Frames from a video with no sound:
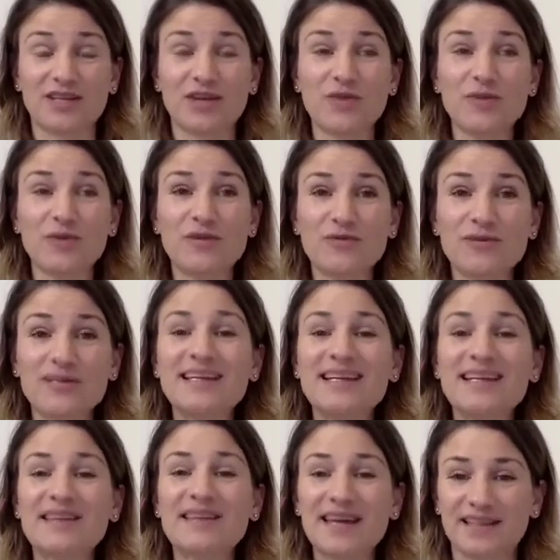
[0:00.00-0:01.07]
only really
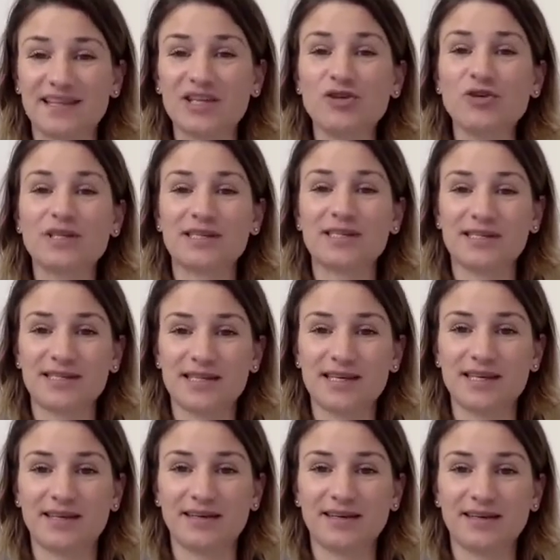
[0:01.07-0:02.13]
then that you can
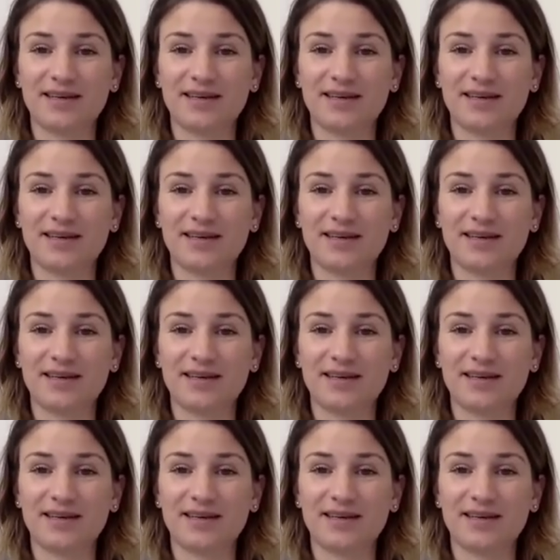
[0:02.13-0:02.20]
see